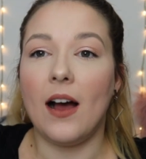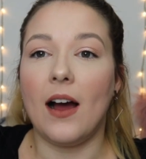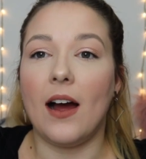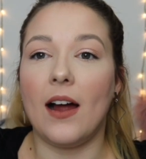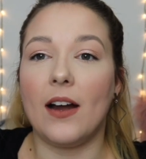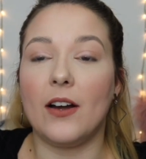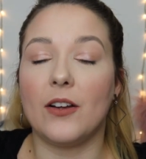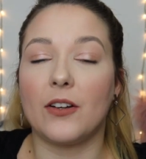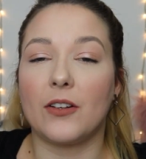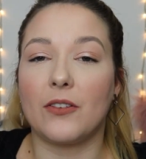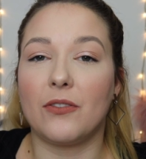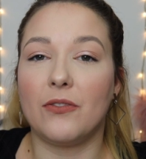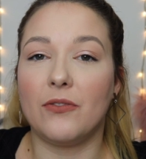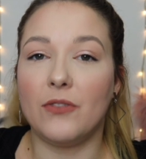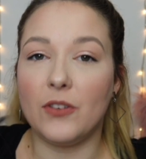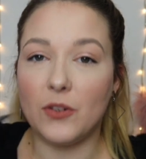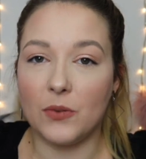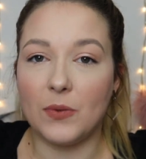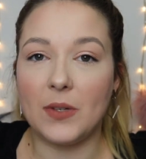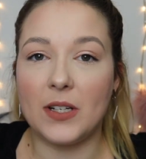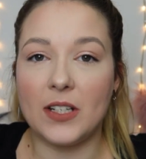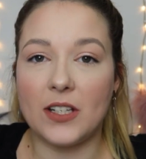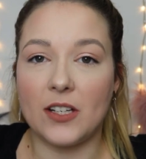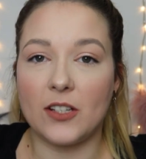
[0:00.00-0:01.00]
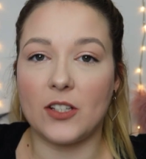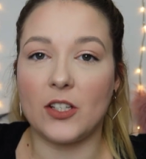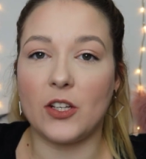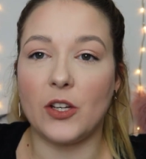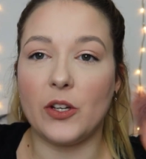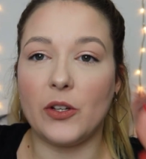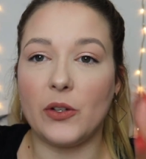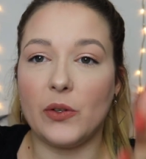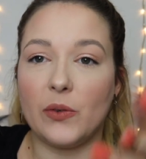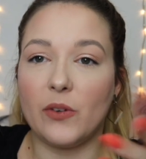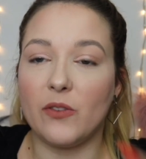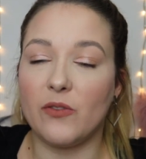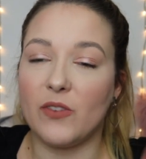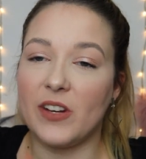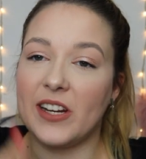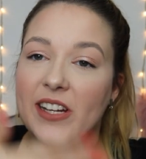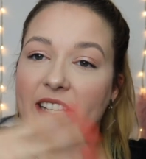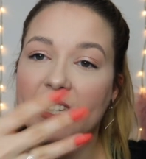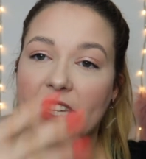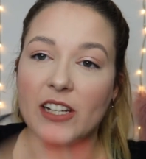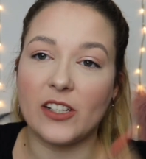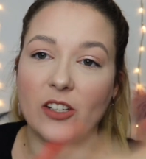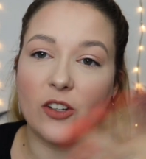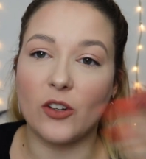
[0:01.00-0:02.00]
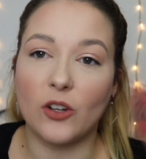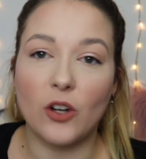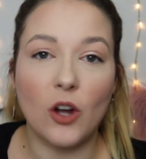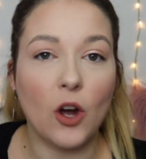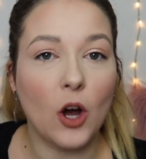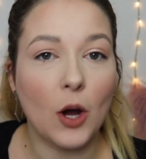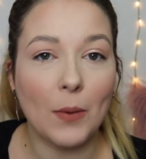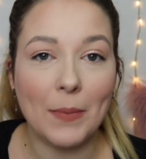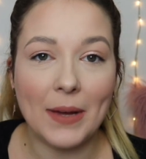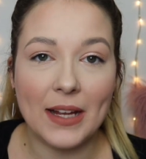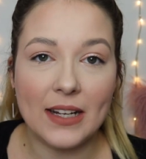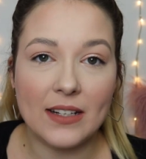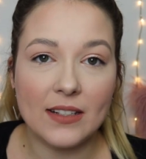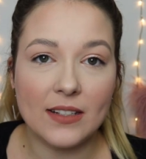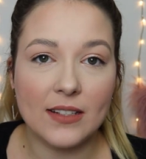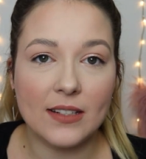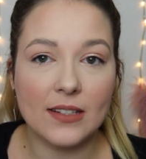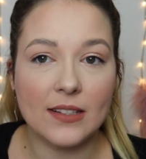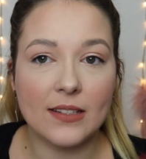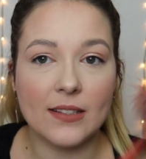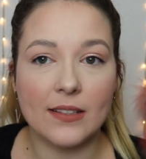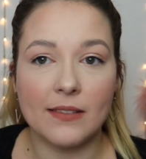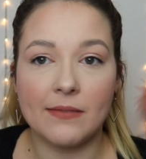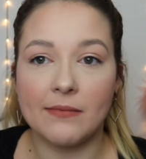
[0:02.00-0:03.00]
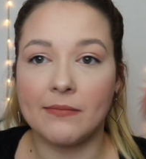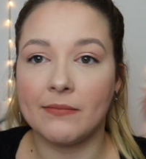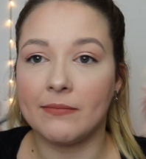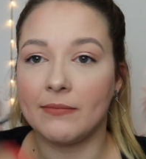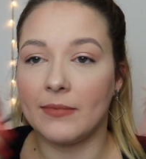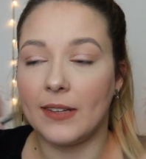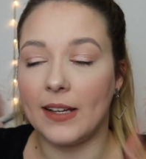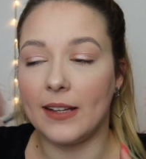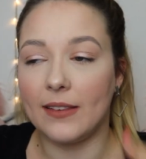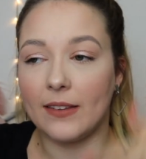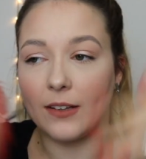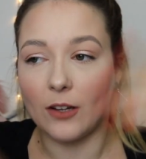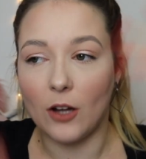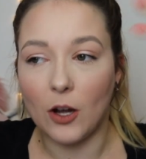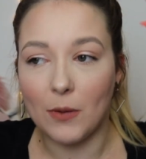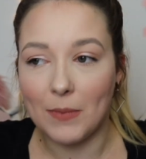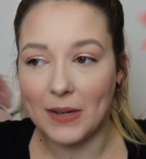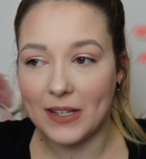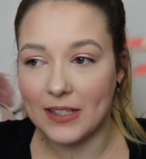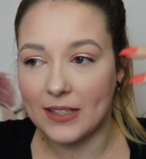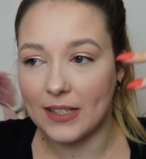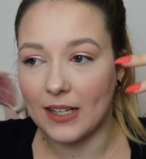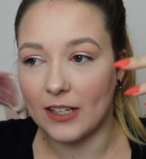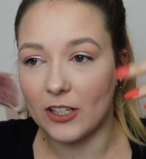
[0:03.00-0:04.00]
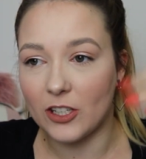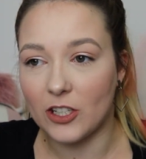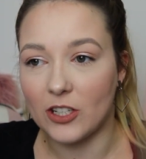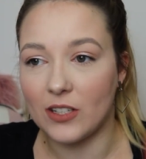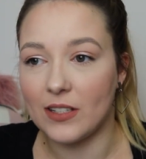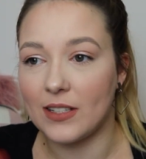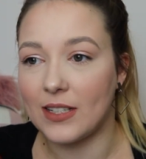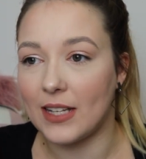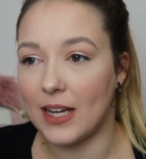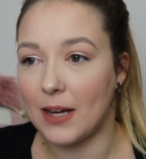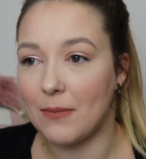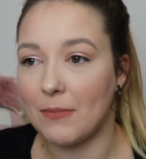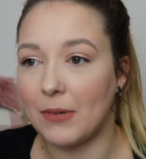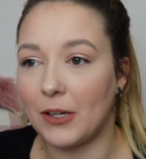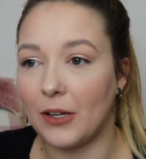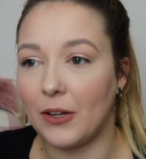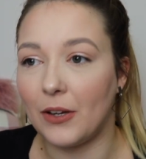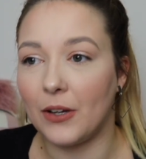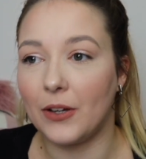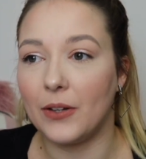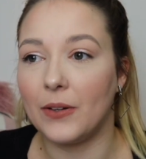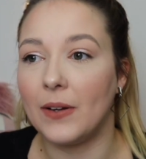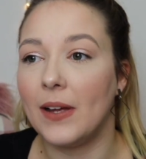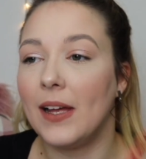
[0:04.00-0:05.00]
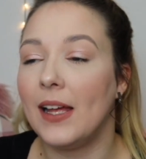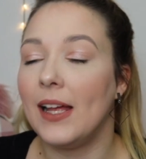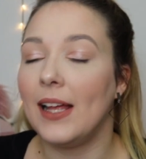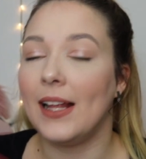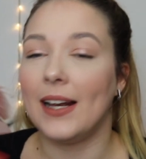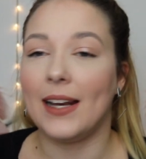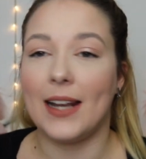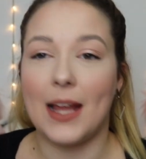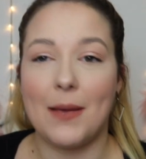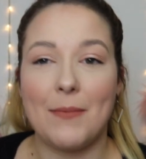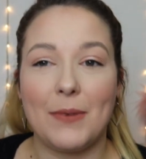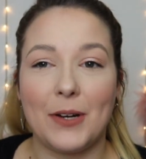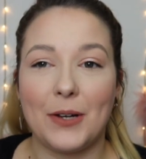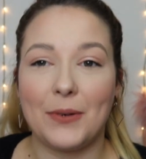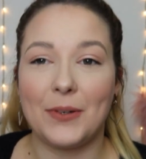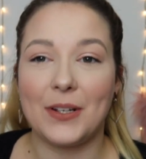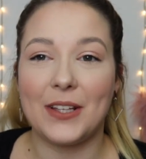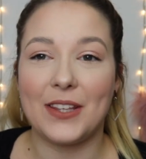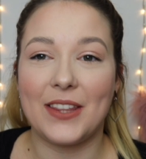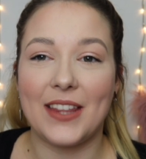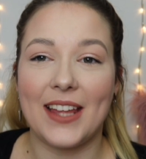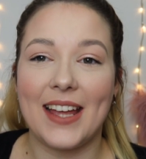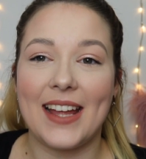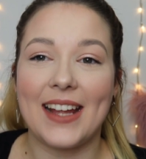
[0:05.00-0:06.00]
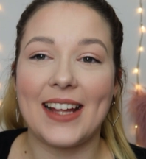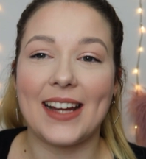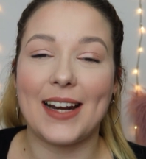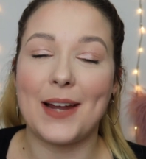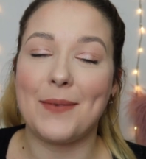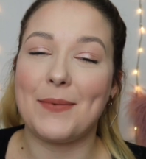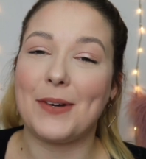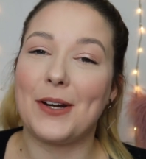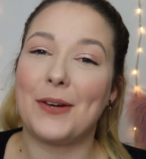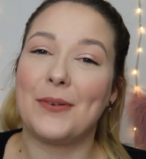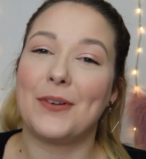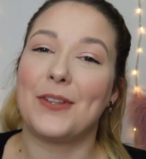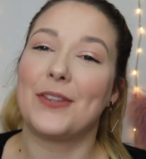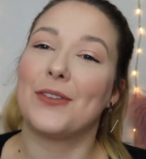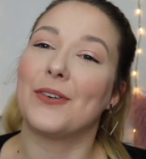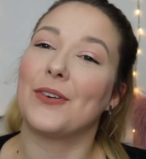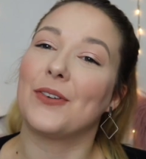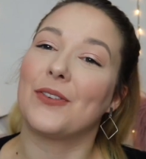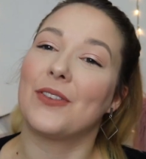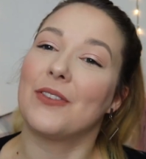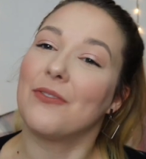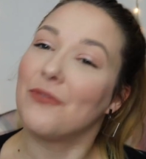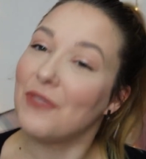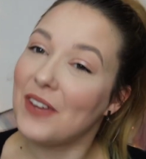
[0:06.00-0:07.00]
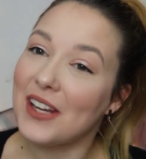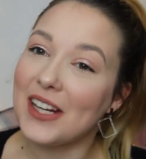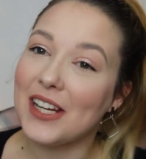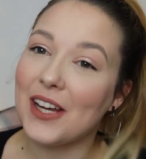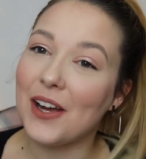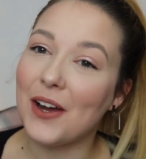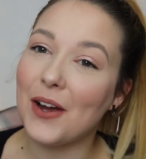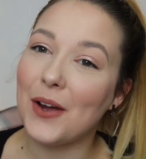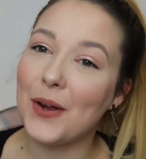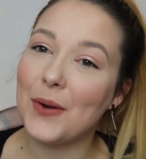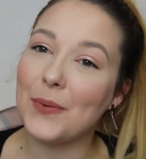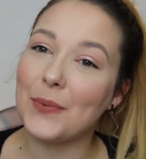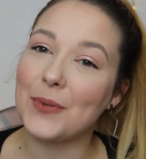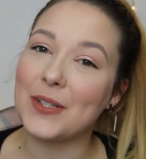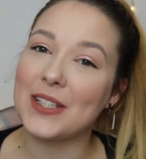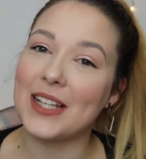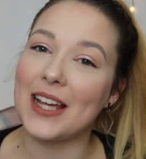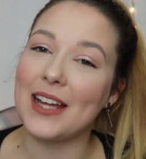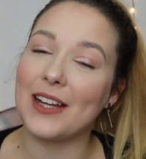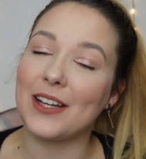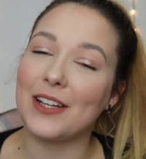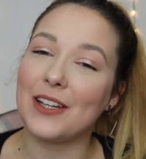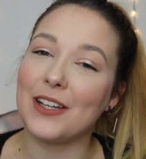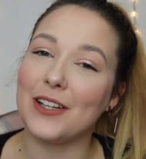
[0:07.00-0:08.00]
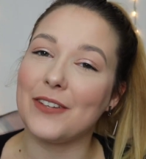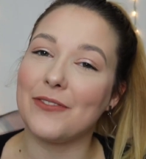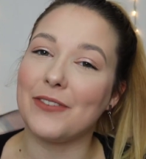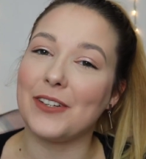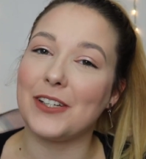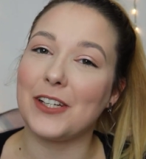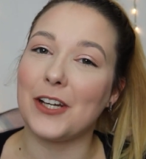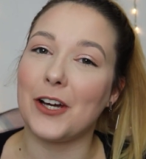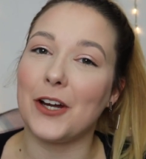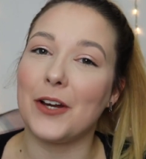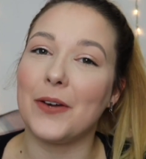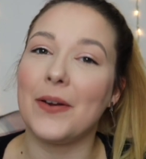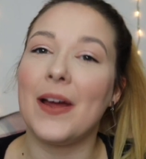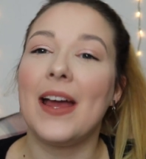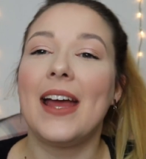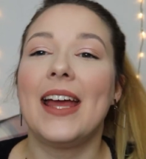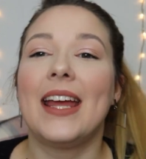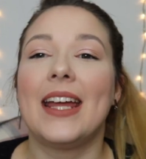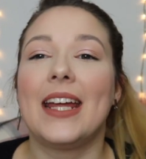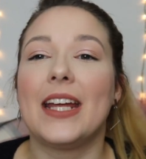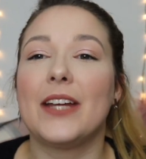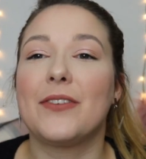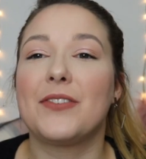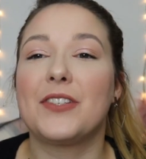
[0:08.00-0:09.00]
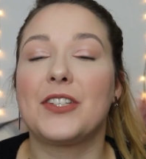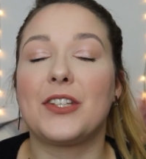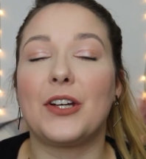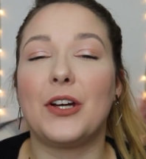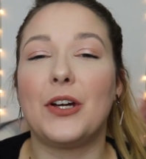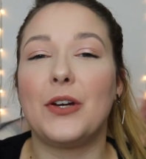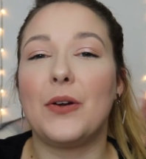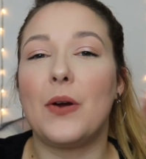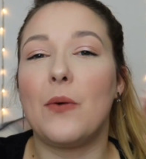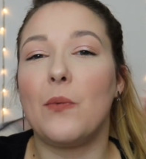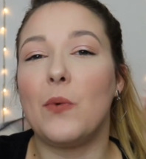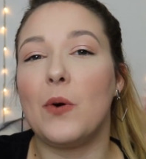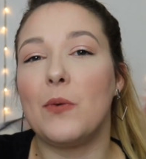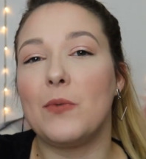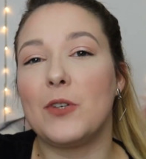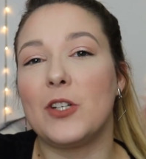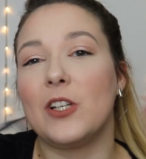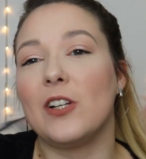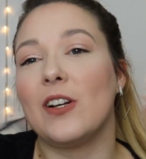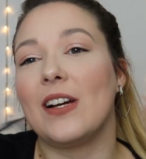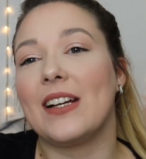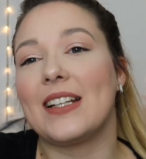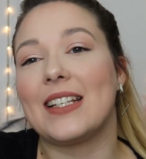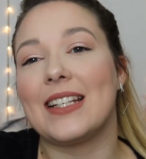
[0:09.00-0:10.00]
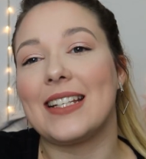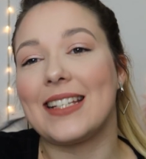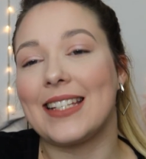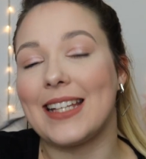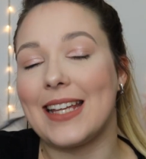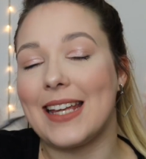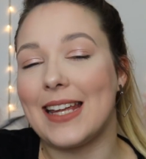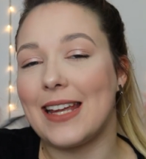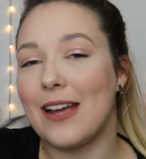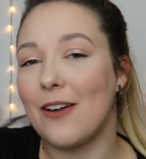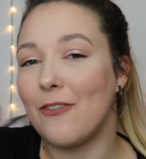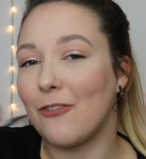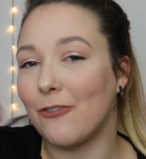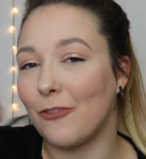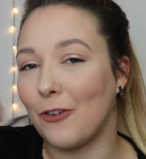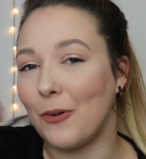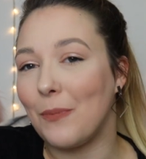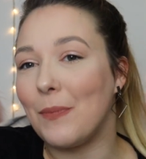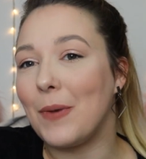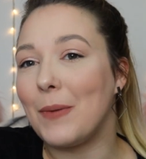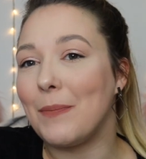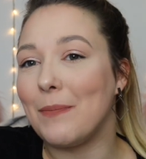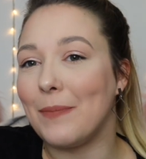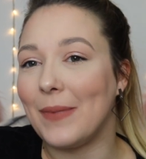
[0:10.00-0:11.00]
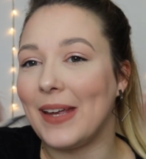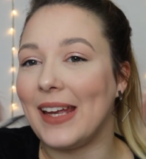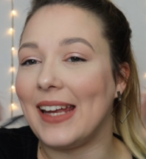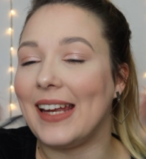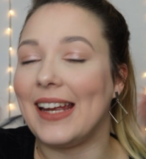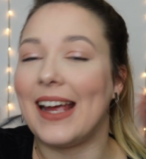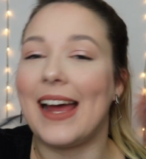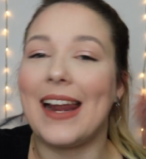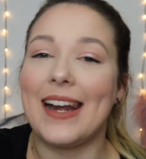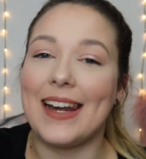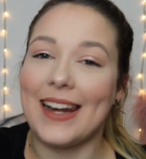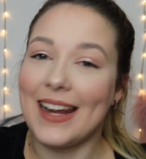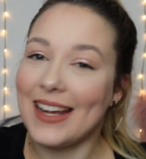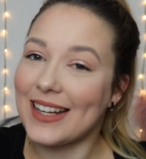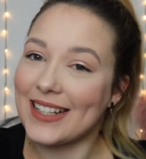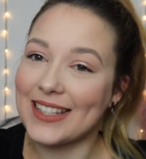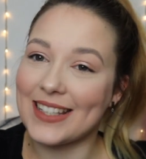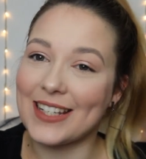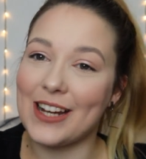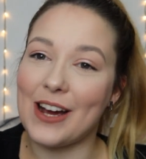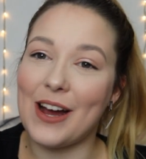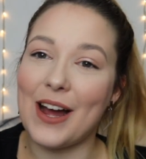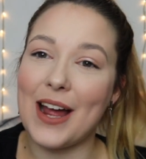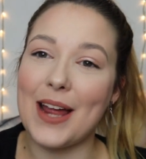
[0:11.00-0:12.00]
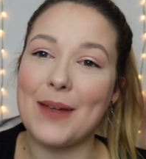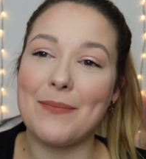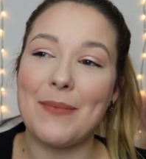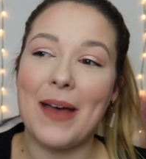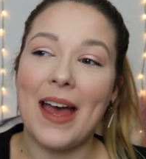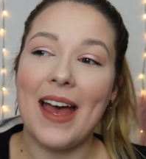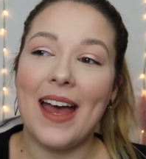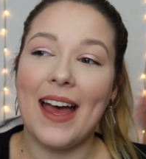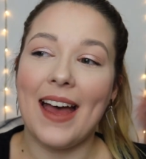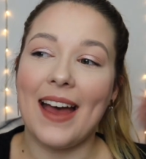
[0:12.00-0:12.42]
I look forward to reading your comments in the comment section down below. Let me know what you think. Let me know what you thought of the video. Was it a good video? If so, what would you like to see from me next time?